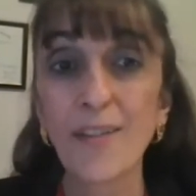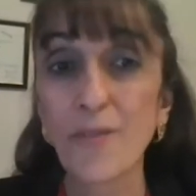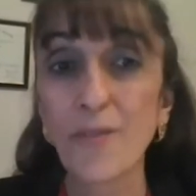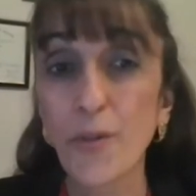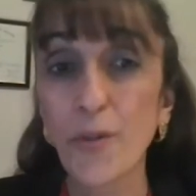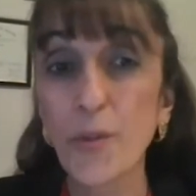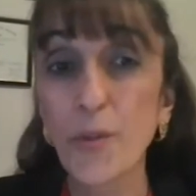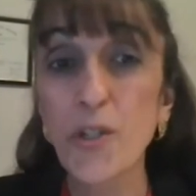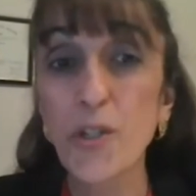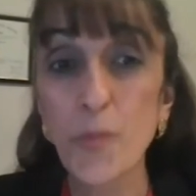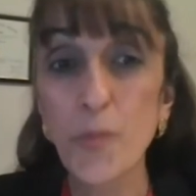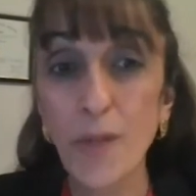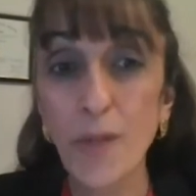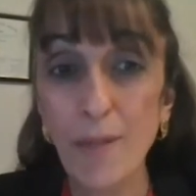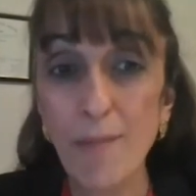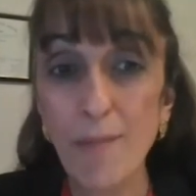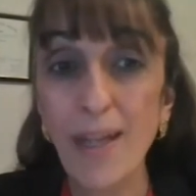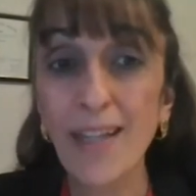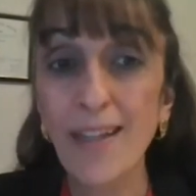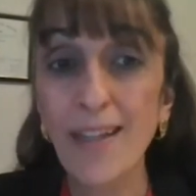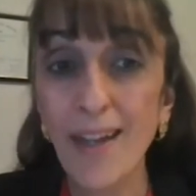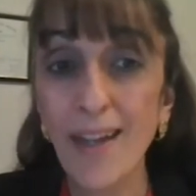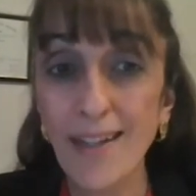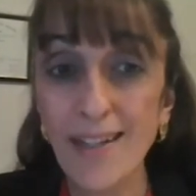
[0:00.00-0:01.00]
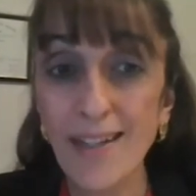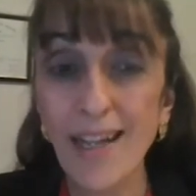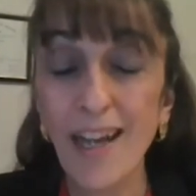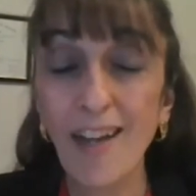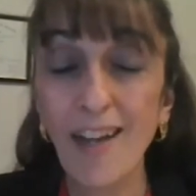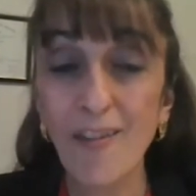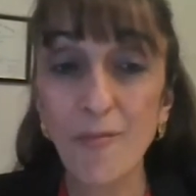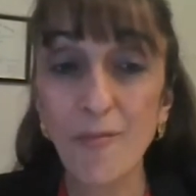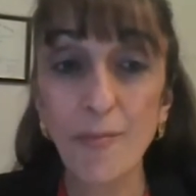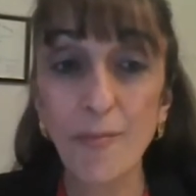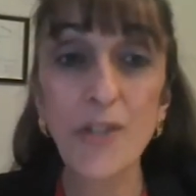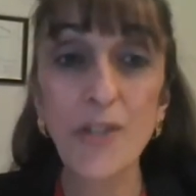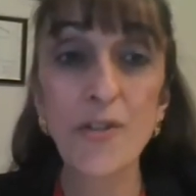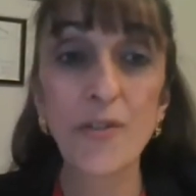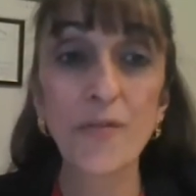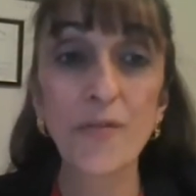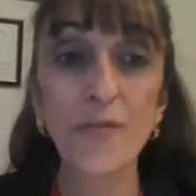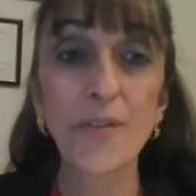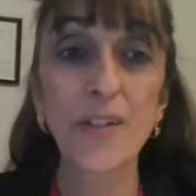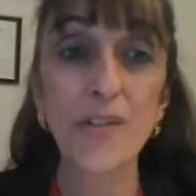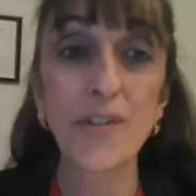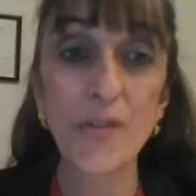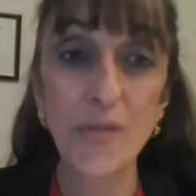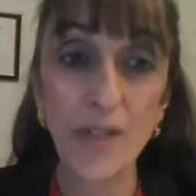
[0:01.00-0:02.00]
for which we may not have much of
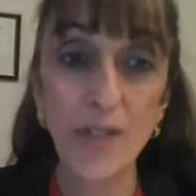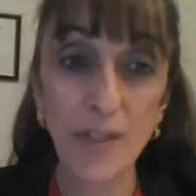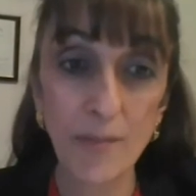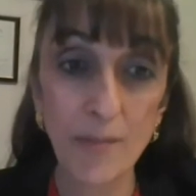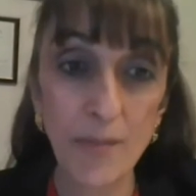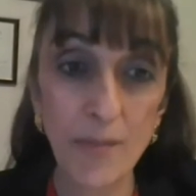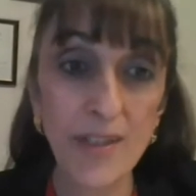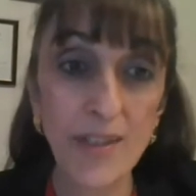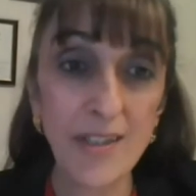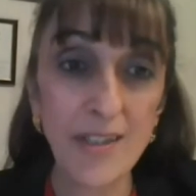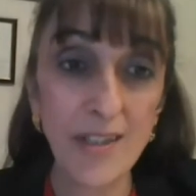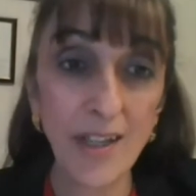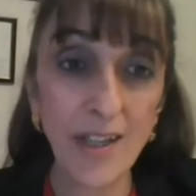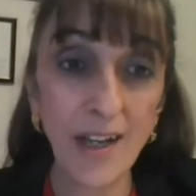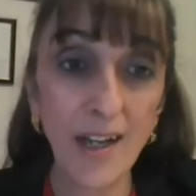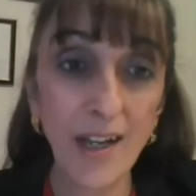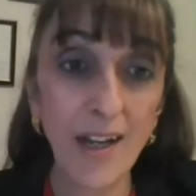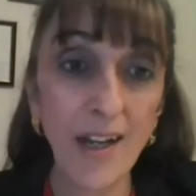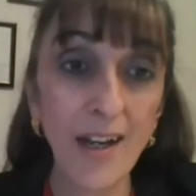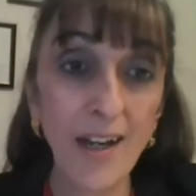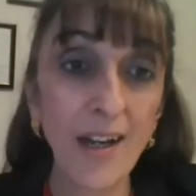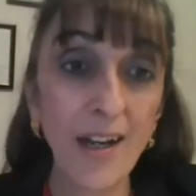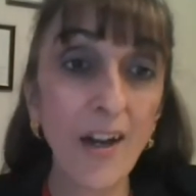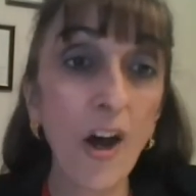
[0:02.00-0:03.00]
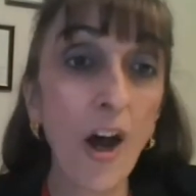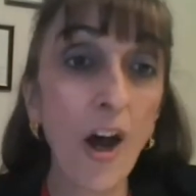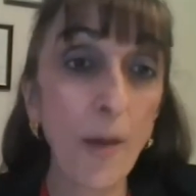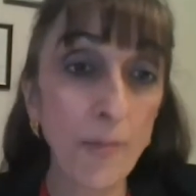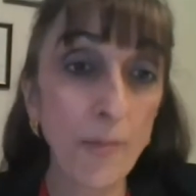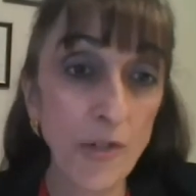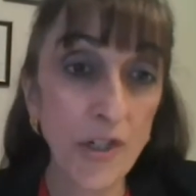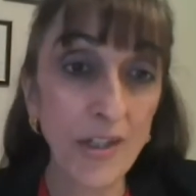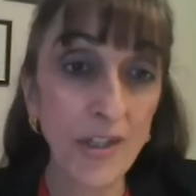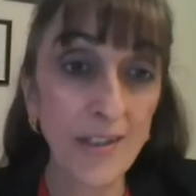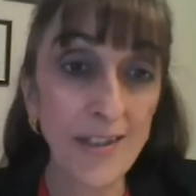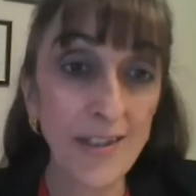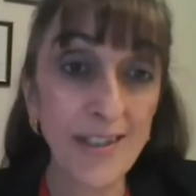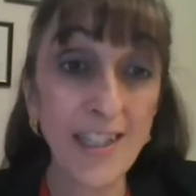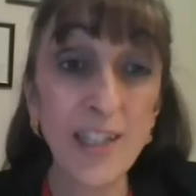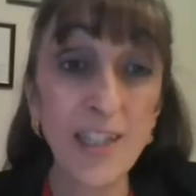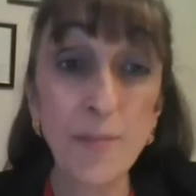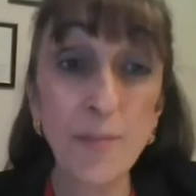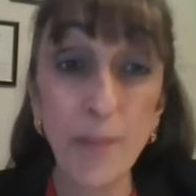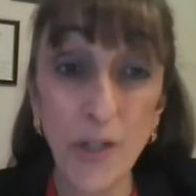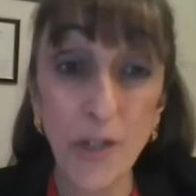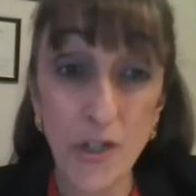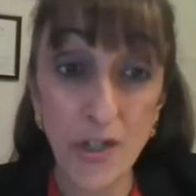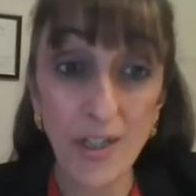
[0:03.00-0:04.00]
a treatment uh, options,
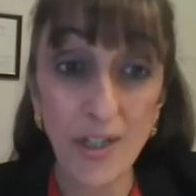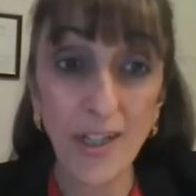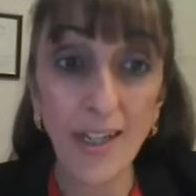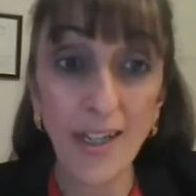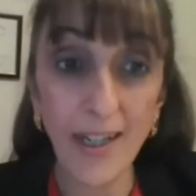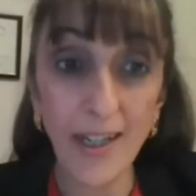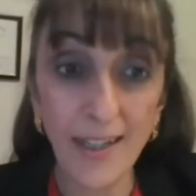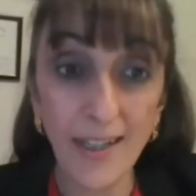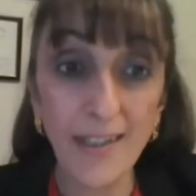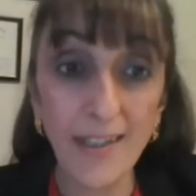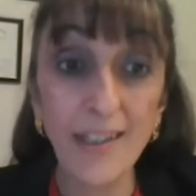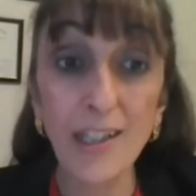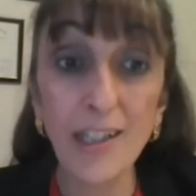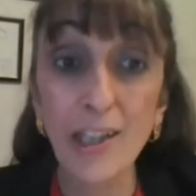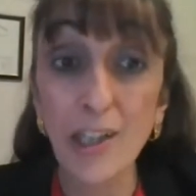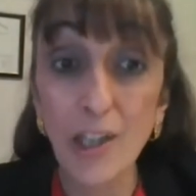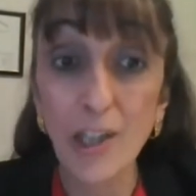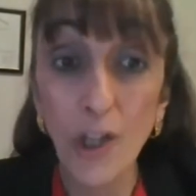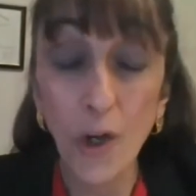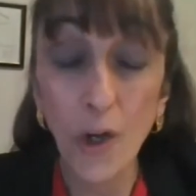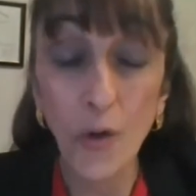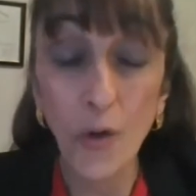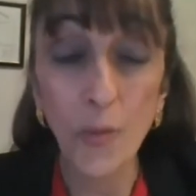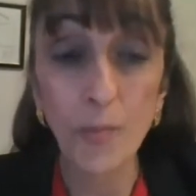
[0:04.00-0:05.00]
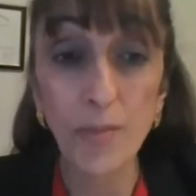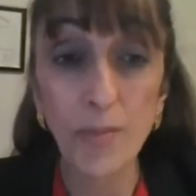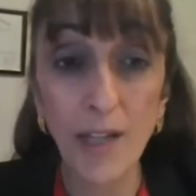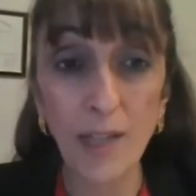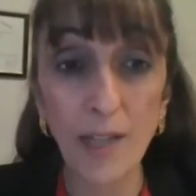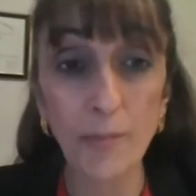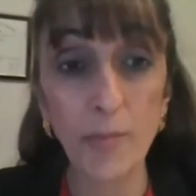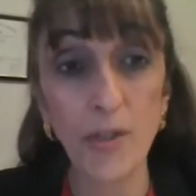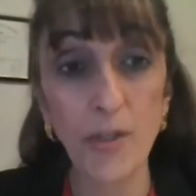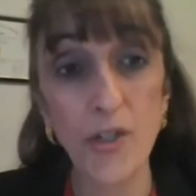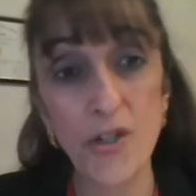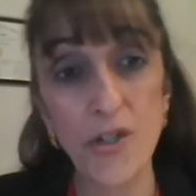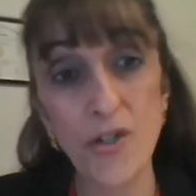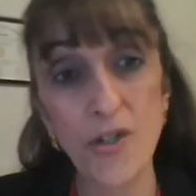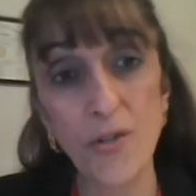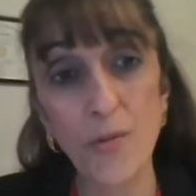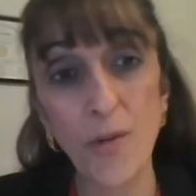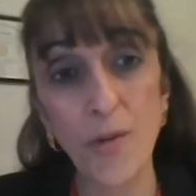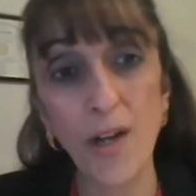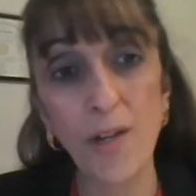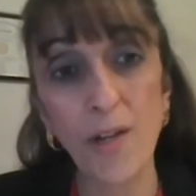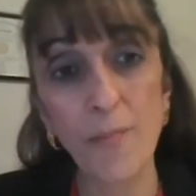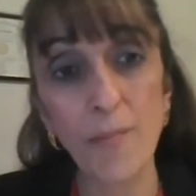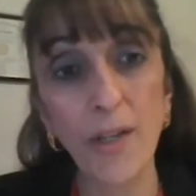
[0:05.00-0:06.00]
especially in the low blood pressure
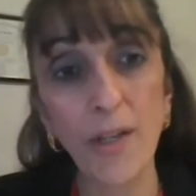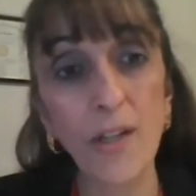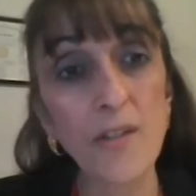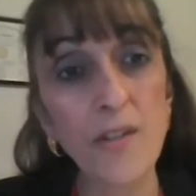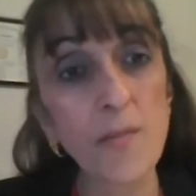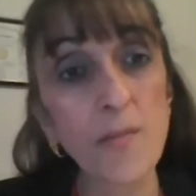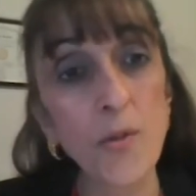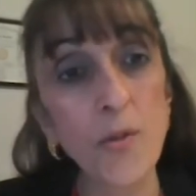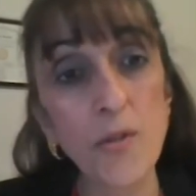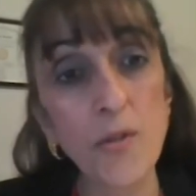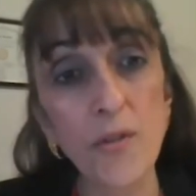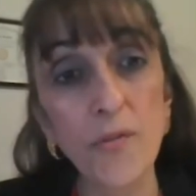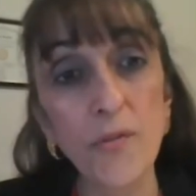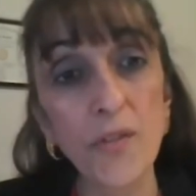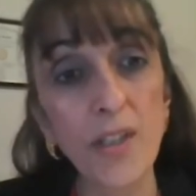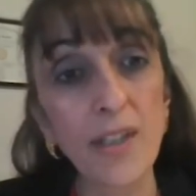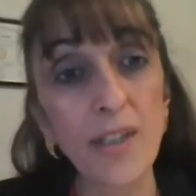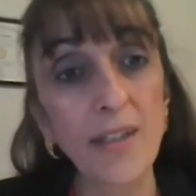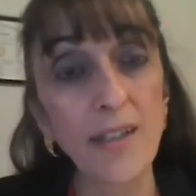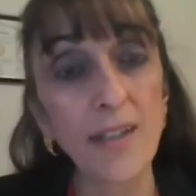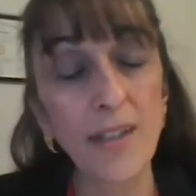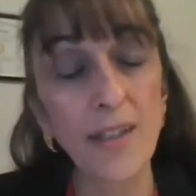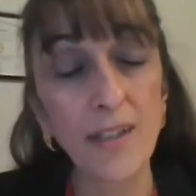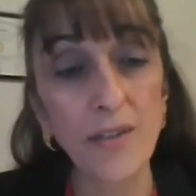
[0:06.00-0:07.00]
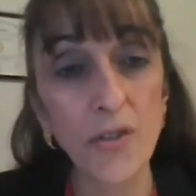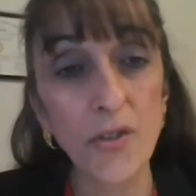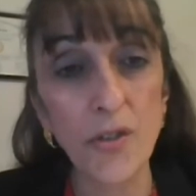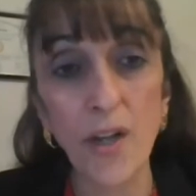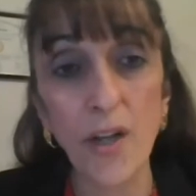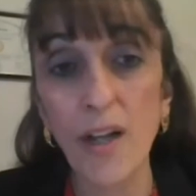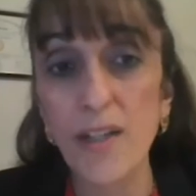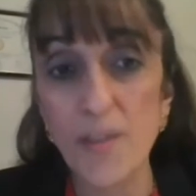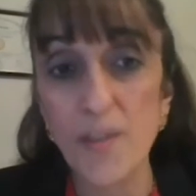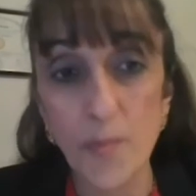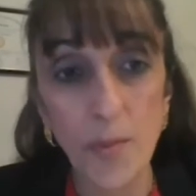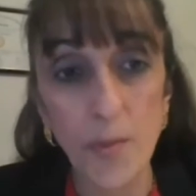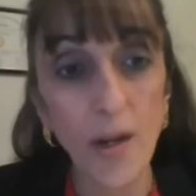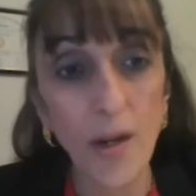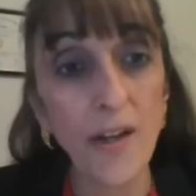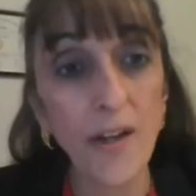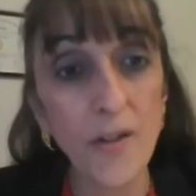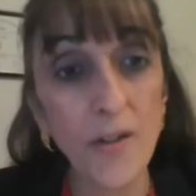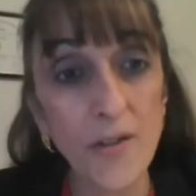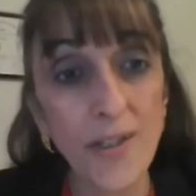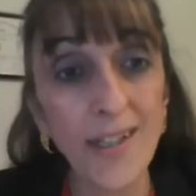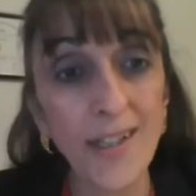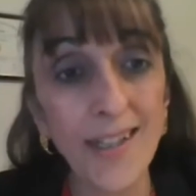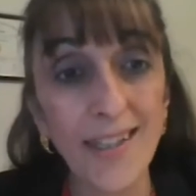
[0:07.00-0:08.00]
realm, because most of the clinical trials
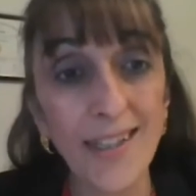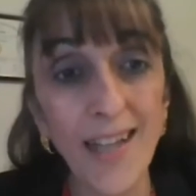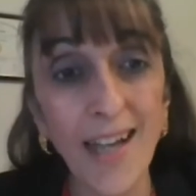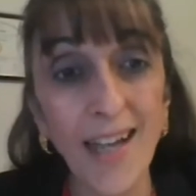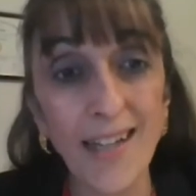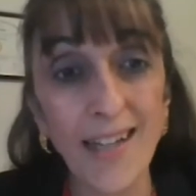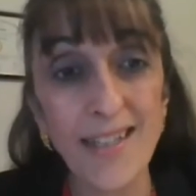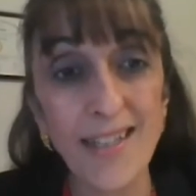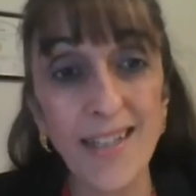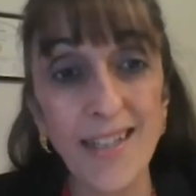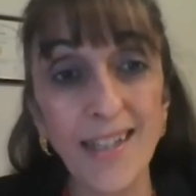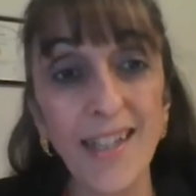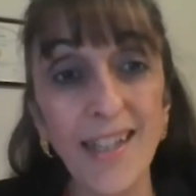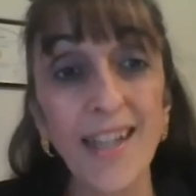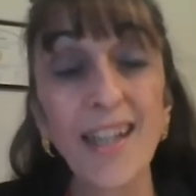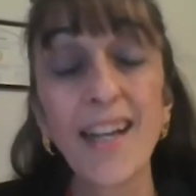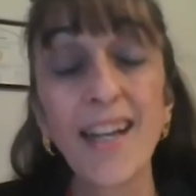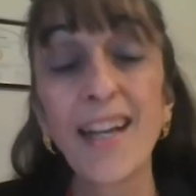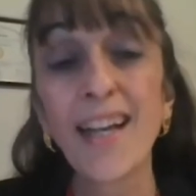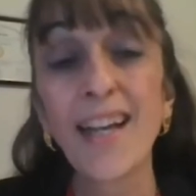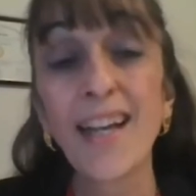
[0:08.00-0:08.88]
prior to Galactic